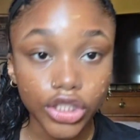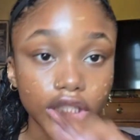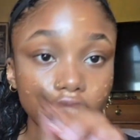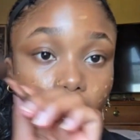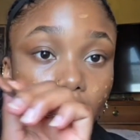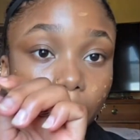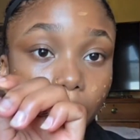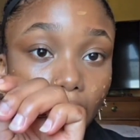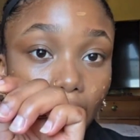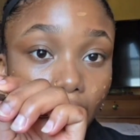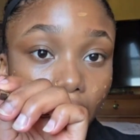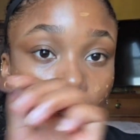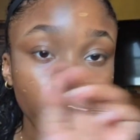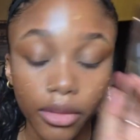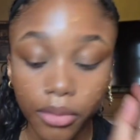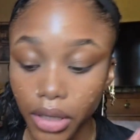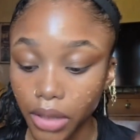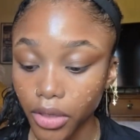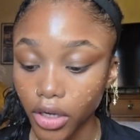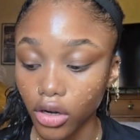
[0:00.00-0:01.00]
just kind of pack
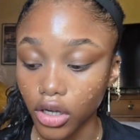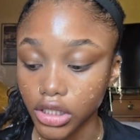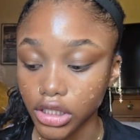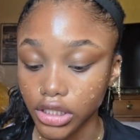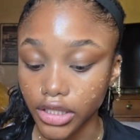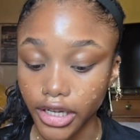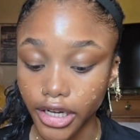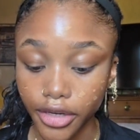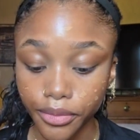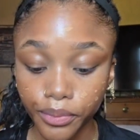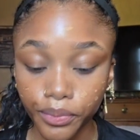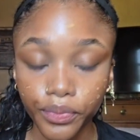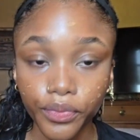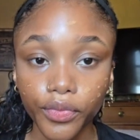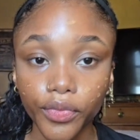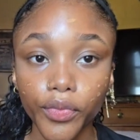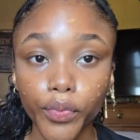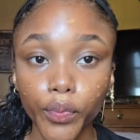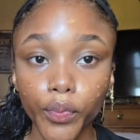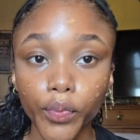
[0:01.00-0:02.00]
the pigment onto there
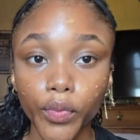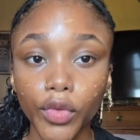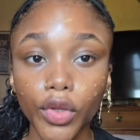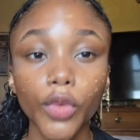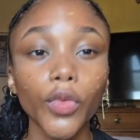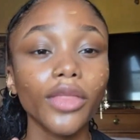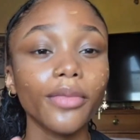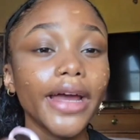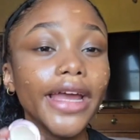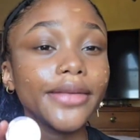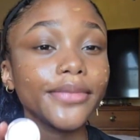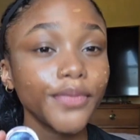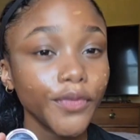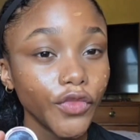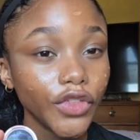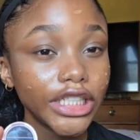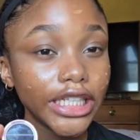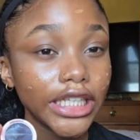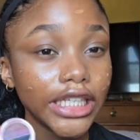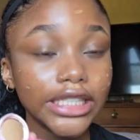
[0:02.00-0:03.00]
with my
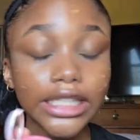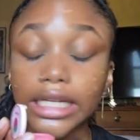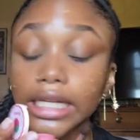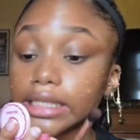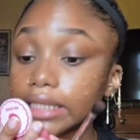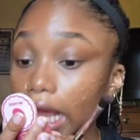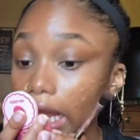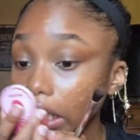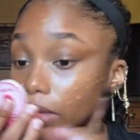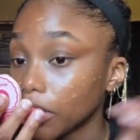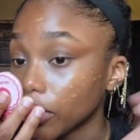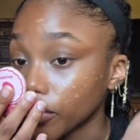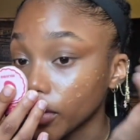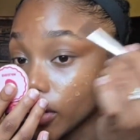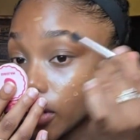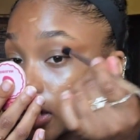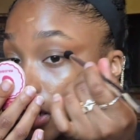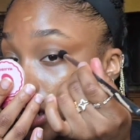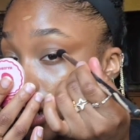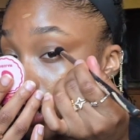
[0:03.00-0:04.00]
ridiculously tiny
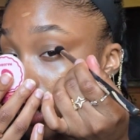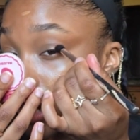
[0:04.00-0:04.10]
mirror.